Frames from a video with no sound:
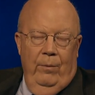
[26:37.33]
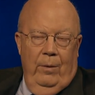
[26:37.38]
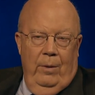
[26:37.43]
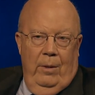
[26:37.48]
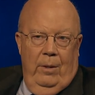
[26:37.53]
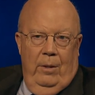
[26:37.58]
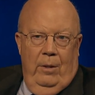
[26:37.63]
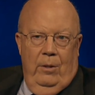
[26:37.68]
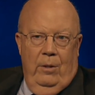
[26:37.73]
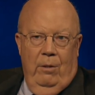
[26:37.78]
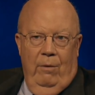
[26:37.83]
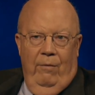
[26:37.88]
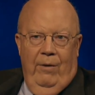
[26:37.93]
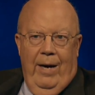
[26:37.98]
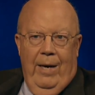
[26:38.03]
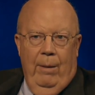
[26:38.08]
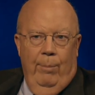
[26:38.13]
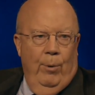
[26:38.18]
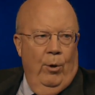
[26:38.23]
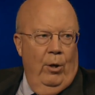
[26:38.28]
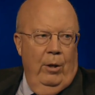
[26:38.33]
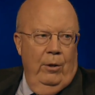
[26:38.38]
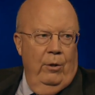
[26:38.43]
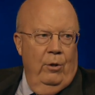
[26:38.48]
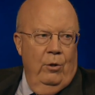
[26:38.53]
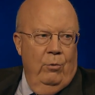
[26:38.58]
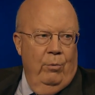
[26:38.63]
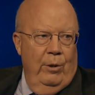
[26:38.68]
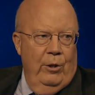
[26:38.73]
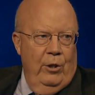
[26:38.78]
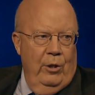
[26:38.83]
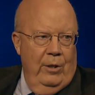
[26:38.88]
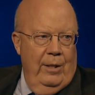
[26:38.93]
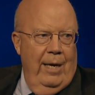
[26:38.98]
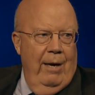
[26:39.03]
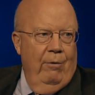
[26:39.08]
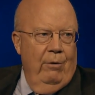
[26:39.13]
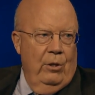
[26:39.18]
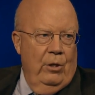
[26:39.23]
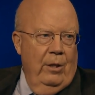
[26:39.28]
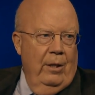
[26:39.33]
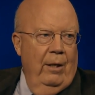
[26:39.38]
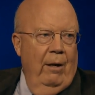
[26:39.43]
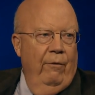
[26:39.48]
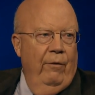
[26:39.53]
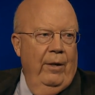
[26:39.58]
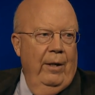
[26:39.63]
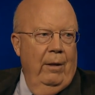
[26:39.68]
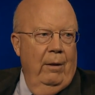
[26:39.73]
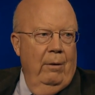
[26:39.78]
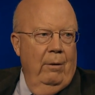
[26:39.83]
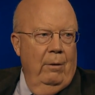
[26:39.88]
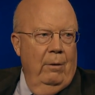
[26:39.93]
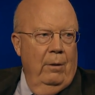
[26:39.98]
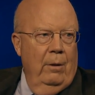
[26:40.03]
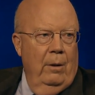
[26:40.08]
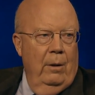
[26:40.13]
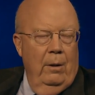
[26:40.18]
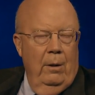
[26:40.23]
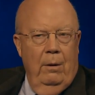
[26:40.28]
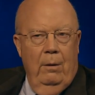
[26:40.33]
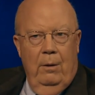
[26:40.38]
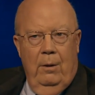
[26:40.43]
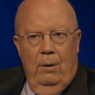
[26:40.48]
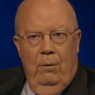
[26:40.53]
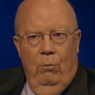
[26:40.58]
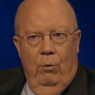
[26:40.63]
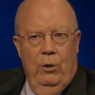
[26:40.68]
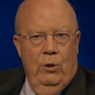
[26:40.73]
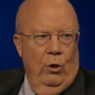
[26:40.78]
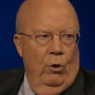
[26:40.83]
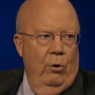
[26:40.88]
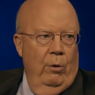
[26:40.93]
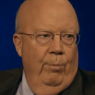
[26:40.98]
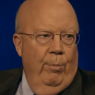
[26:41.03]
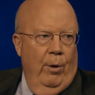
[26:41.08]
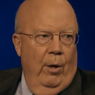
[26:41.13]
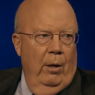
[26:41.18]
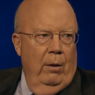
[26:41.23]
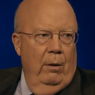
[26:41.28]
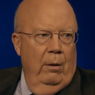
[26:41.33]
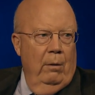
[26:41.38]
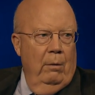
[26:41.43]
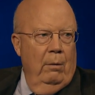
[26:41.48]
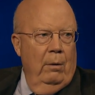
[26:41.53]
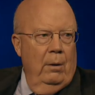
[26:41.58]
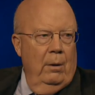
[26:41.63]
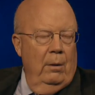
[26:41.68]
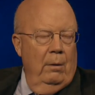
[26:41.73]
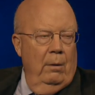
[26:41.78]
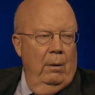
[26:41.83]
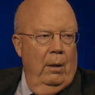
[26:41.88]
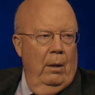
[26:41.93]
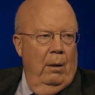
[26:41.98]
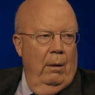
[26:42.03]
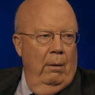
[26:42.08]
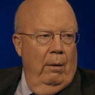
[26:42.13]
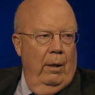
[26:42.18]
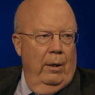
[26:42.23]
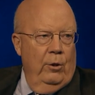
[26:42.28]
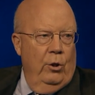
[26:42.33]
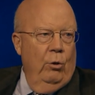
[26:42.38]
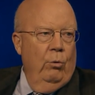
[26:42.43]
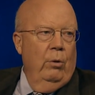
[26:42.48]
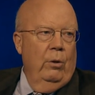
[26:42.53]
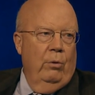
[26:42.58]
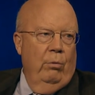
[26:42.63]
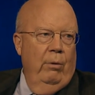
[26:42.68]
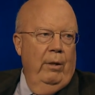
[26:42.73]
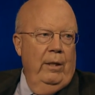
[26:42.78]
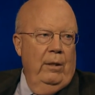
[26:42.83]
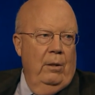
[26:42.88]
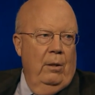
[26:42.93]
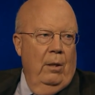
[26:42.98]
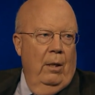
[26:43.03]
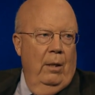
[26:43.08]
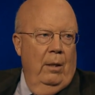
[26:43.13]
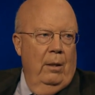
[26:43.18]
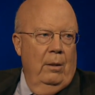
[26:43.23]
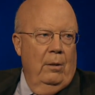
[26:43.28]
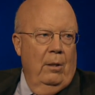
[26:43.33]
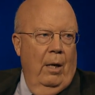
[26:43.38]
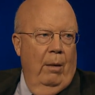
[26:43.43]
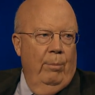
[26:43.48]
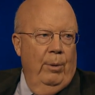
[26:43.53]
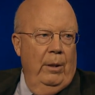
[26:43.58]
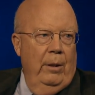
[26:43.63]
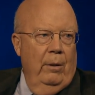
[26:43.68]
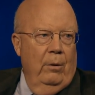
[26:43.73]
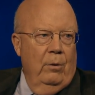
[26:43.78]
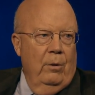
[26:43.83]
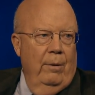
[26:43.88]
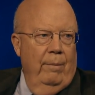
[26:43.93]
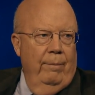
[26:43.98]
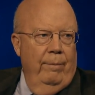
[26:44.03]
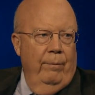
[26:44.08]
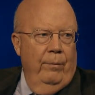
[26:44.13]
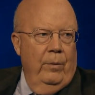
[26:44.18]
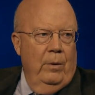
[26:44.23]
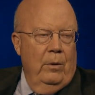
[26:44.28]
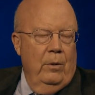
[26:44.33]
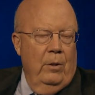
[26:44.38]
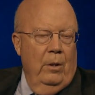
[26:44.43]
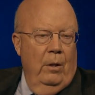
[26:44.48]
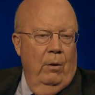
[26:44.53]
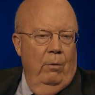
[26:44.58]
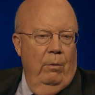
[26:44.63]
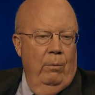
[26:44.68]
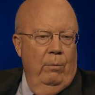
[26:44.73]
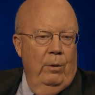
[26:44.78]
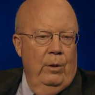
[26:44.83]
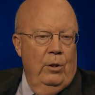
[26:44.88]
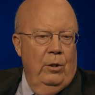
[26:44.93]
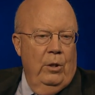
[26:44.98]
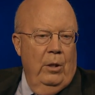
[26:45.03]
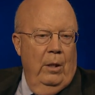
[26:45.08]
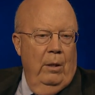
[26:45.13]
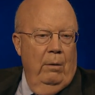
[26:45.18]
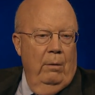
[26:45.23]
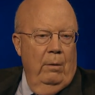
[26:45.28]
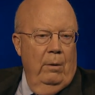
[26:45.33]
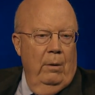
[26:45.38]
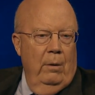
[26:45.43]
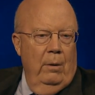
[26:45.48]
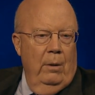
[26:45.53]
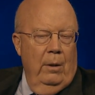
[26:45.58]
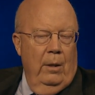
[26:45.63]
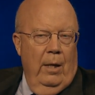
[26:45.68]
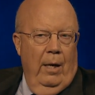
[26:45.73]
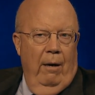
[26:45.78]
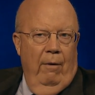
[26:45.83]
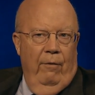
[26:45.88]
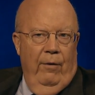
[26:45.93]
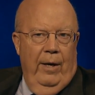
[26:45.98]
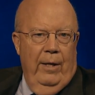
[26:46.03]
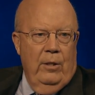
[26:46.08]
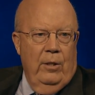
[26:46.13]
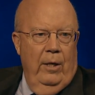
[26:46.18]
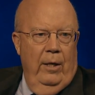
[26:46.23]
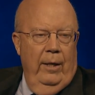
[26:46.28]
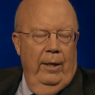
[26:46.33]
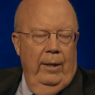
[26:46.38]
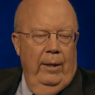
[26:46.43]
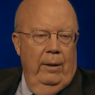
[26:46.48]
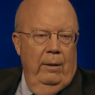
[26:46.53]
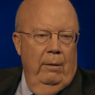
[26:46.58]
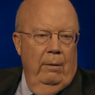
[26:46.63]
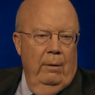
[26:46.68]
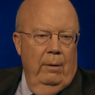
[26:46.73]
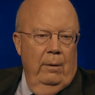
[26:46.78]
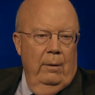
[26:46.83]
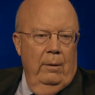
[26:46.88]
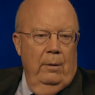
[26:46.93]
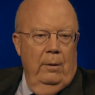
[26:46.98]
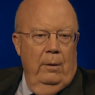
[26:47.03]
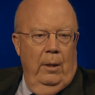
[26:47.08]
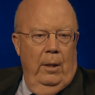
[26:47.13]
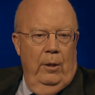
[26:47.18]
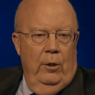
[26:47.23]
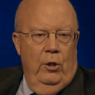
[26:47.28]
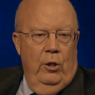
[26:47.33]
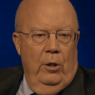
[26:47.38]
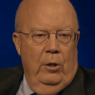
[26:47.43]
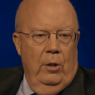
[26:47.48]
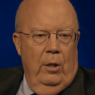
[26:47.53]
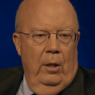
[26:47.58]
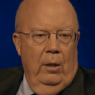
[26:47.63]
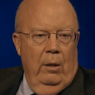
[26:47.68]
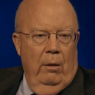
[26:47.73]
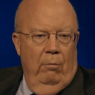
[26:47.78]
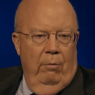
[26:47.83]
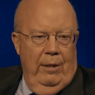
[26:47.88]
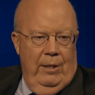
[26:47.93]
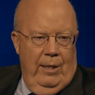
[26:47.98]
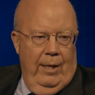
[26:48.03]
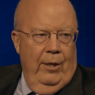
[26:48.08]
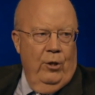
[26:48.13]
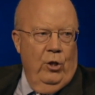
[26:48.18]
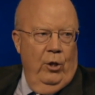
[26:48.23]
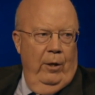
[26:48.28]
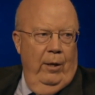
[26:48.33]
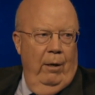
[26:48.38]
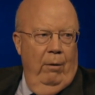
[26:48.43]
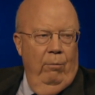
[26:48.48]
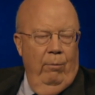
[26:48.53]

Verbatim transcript: Uh, Savanna Partners, which is now a significant, uh, was a good partner uh, on two or three t- type of deals. So it was kind of fascinating. And it's just that the recession hit.